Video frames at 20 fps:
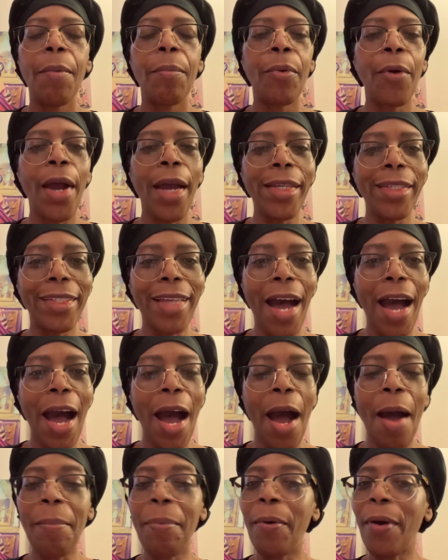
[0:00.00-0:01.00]
Praise
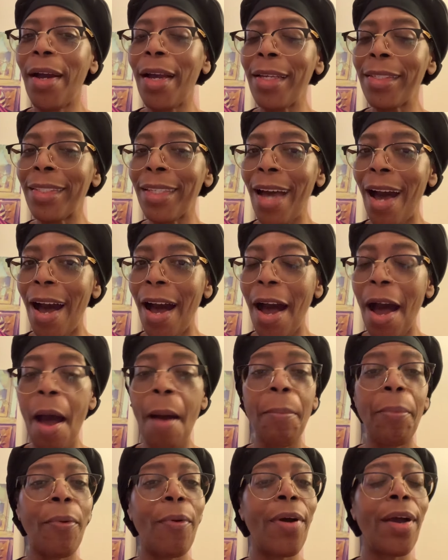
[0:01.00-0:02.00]
God, praise
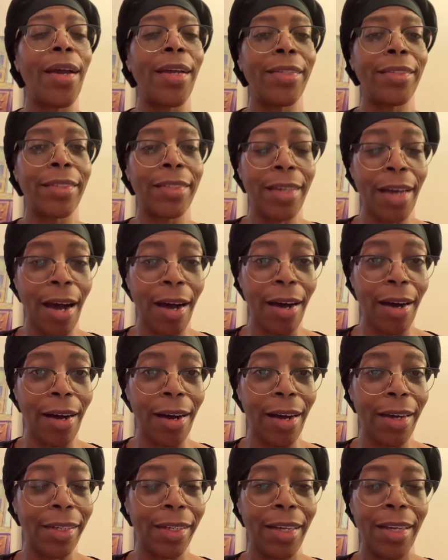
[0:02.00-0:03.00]
God, praise
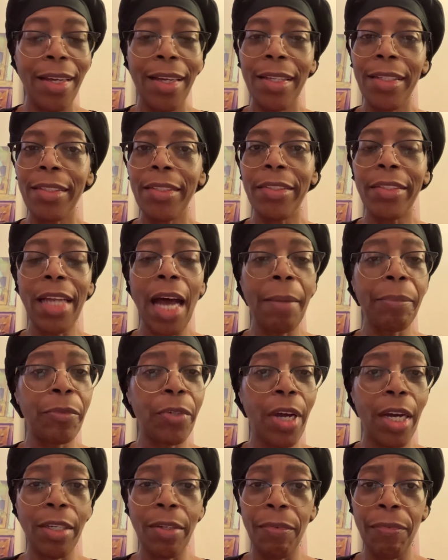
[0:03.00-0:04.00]
God. Stop
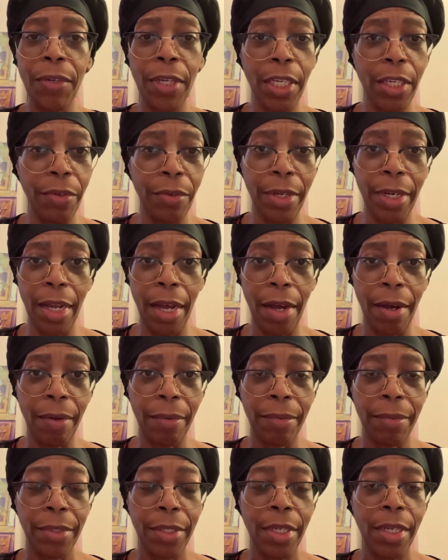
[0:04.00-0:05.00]
trying to figure it out.
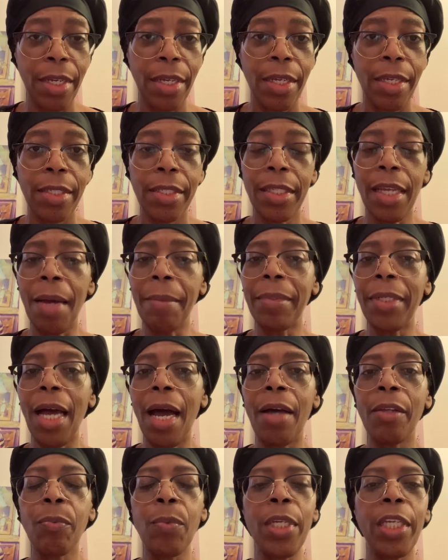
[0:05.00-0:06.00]

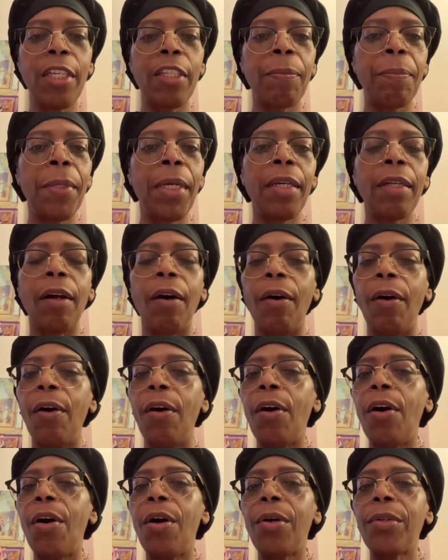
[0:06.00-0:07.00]
Sometimes we can spend
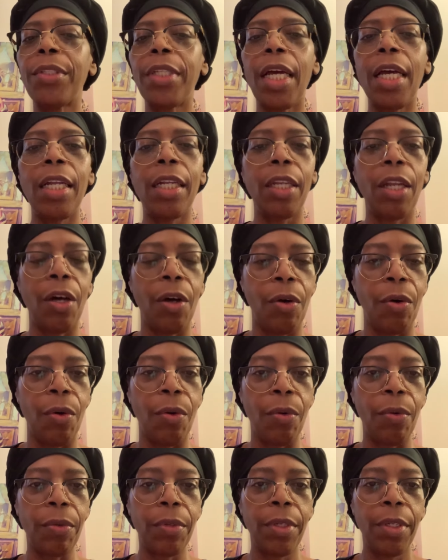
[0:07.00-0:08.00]
all day
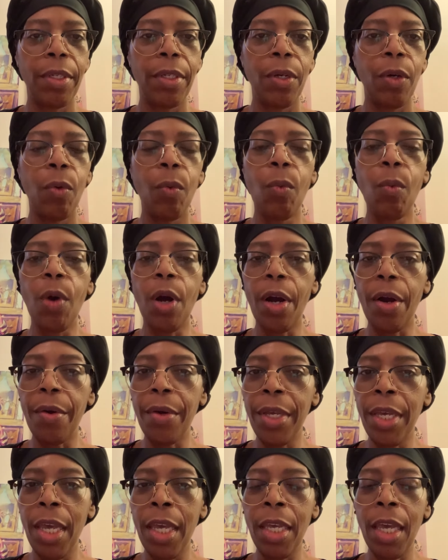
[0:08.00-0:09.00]
long
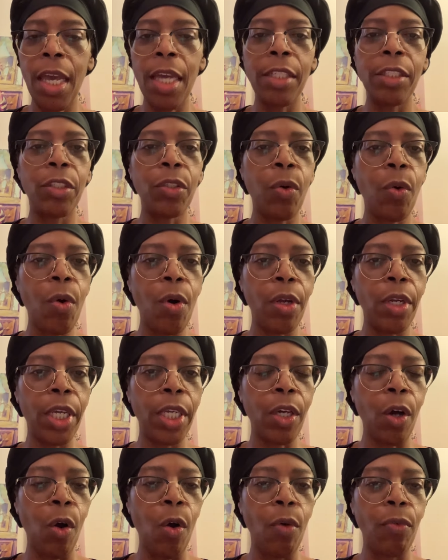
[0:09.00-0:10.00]
worrying and toiling
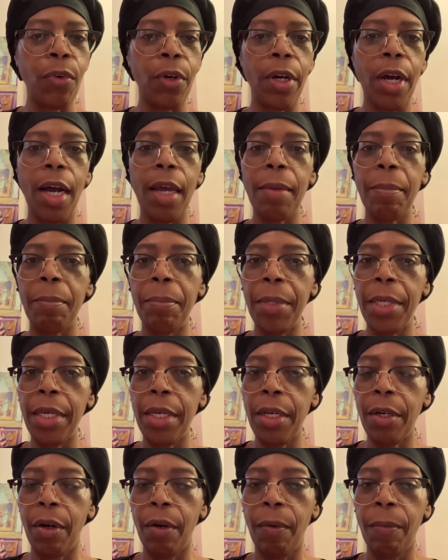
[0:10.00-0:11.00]
over a
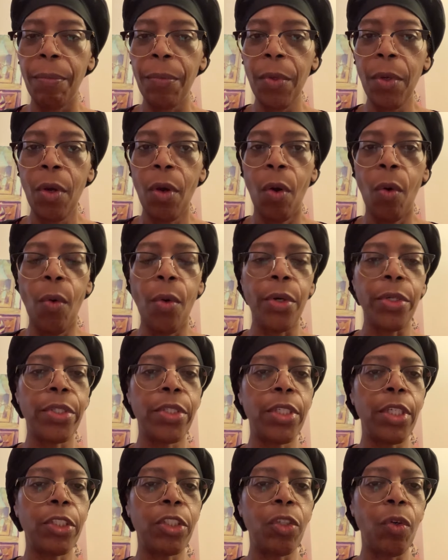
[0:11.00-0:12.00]
bill or a
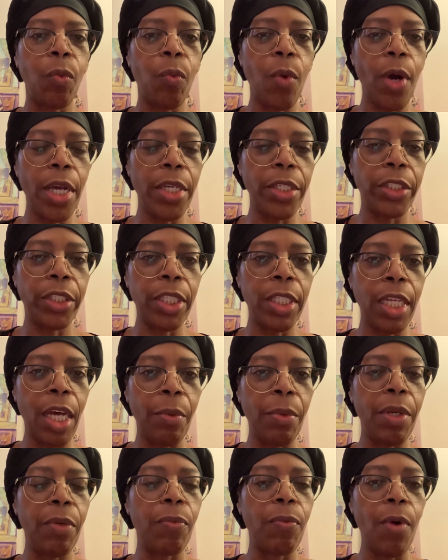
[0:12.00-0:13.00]
situation that
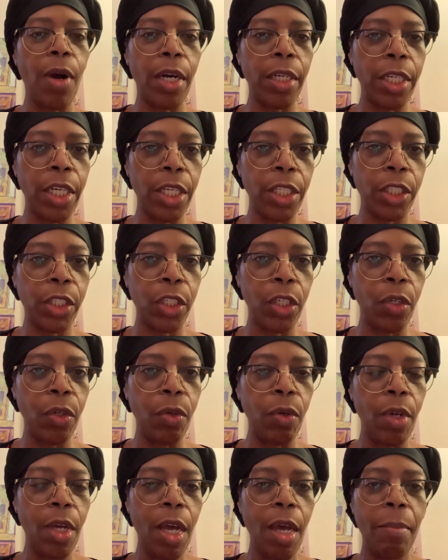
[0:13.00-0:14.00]
we've run into.
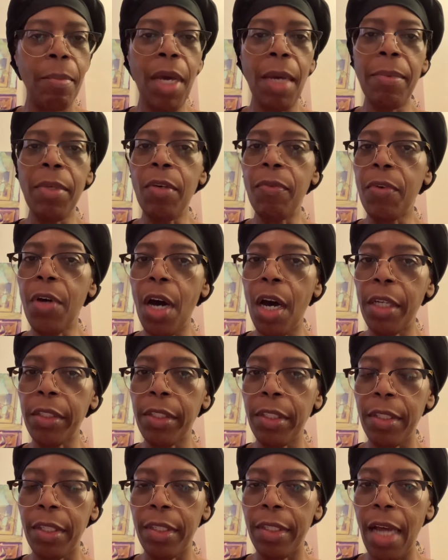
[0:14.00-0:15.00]
Maybe you've gone to
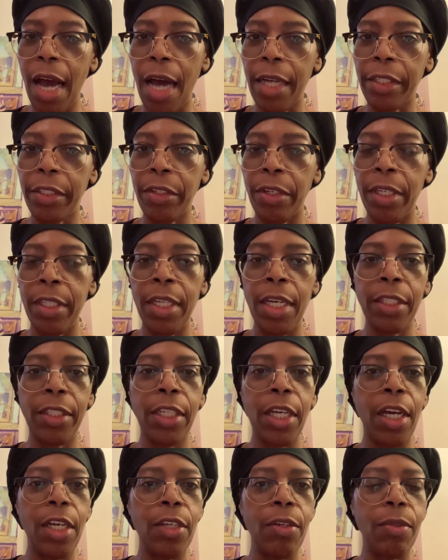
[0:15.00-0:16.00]
the doctor and they
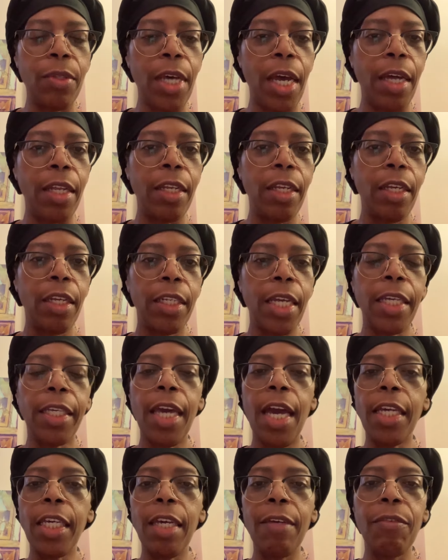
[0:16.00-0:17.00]
tell you that they
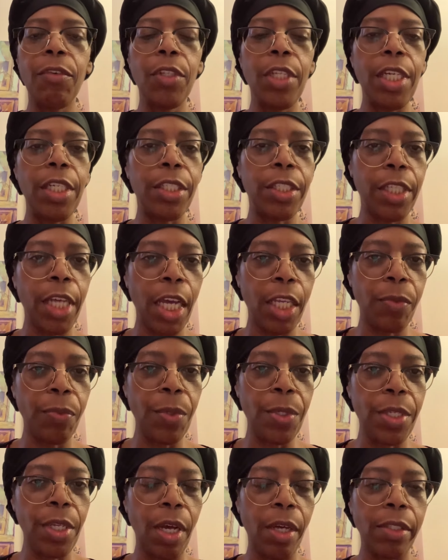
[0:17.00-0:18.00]
can't give you these test
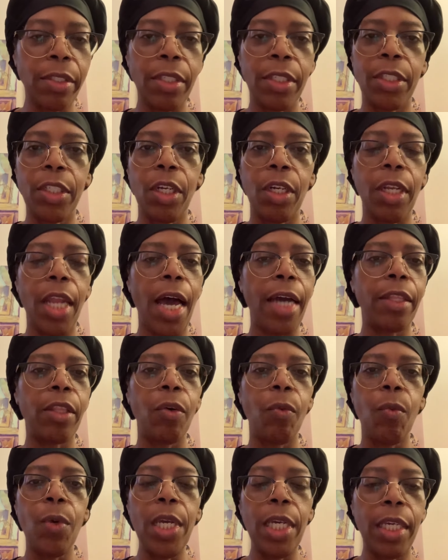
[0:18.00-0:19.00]
results until like the
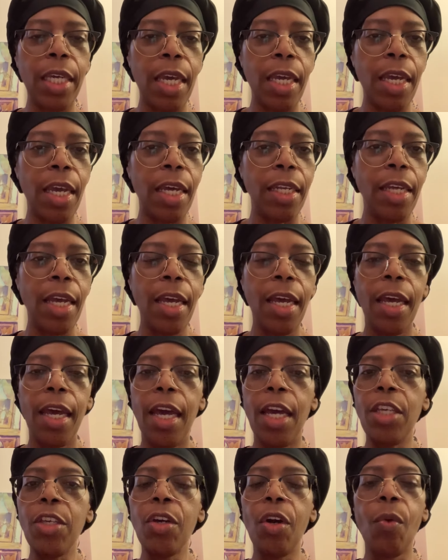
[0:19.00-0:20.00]
weekend,
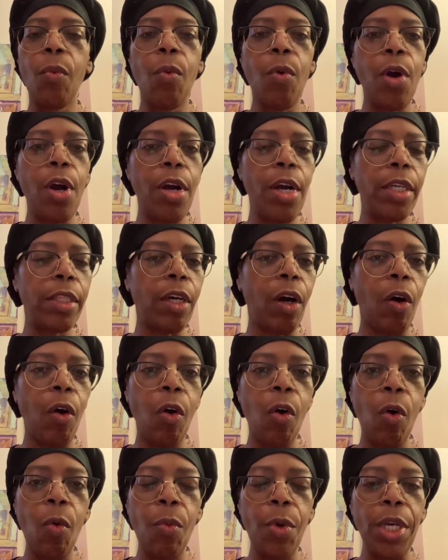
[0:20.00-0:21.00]
and you're worried the
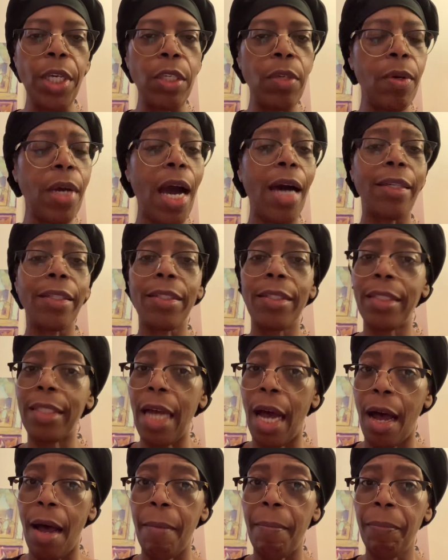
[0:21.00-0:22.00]
whole week. You got to
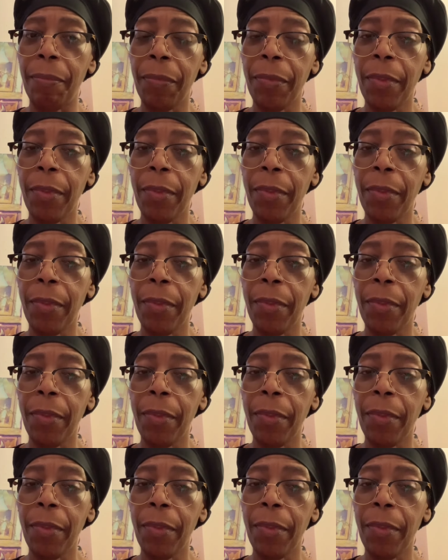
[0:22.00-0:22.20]
stop.